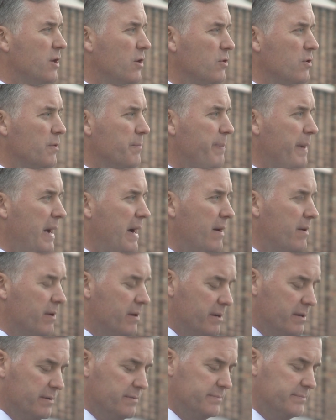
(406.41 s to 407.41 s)
solar
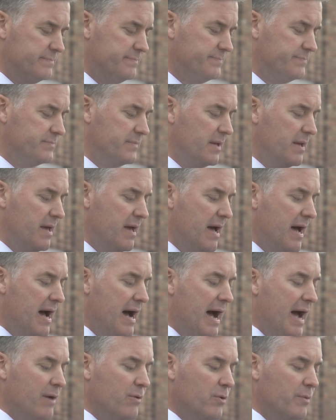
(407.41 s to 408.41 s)
power.
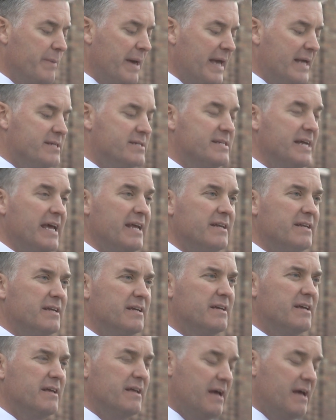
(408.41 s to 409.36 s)
I will make state